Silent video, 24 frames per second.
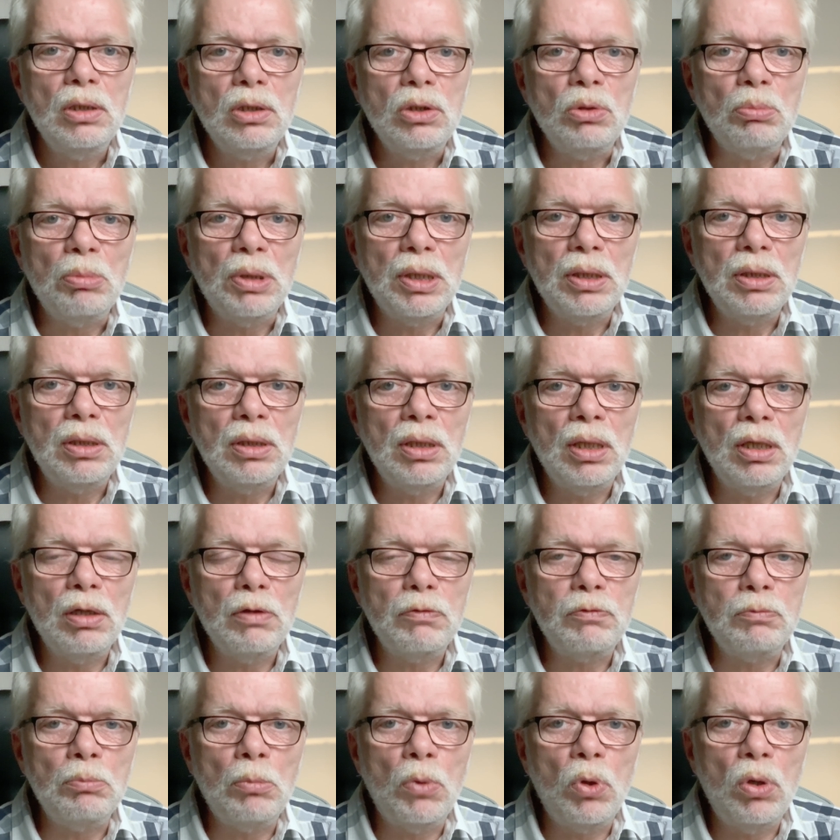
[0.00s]
You might
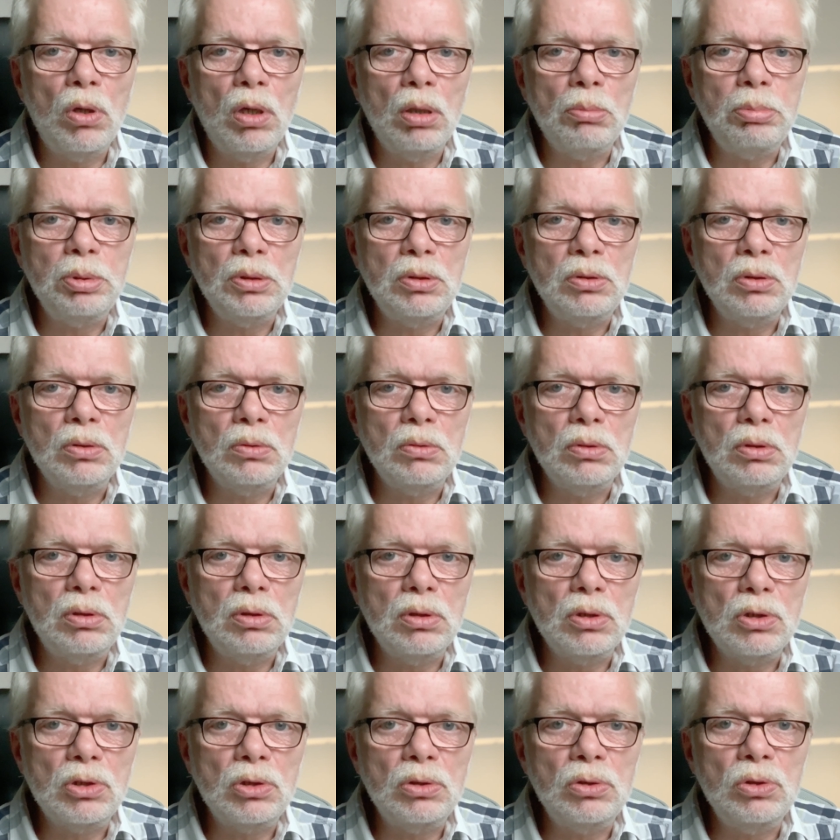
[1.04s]
have more
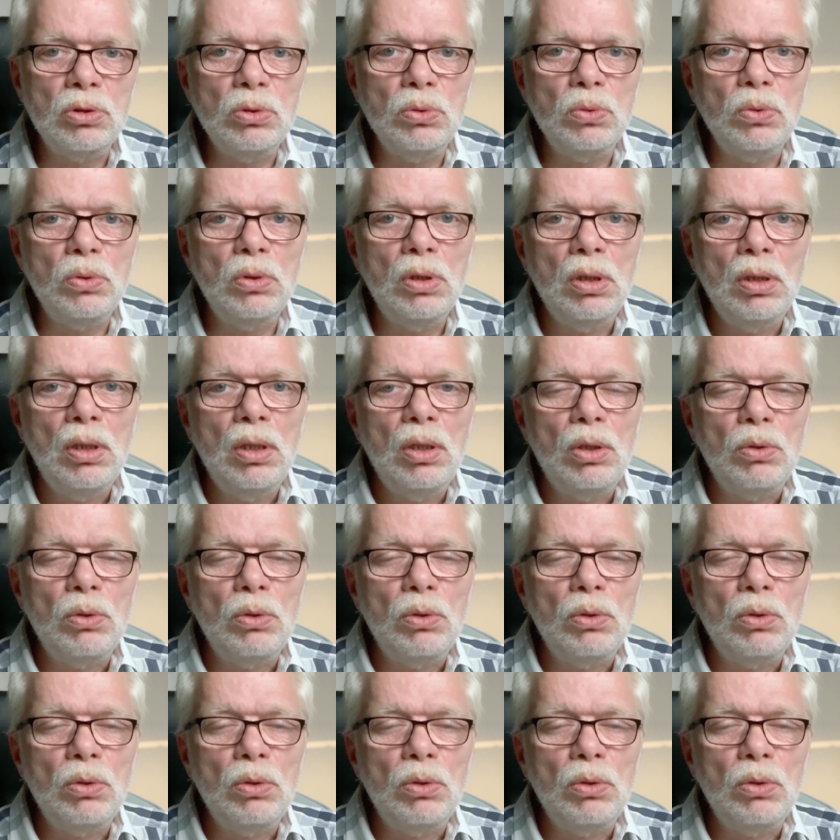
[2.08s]
opportunities to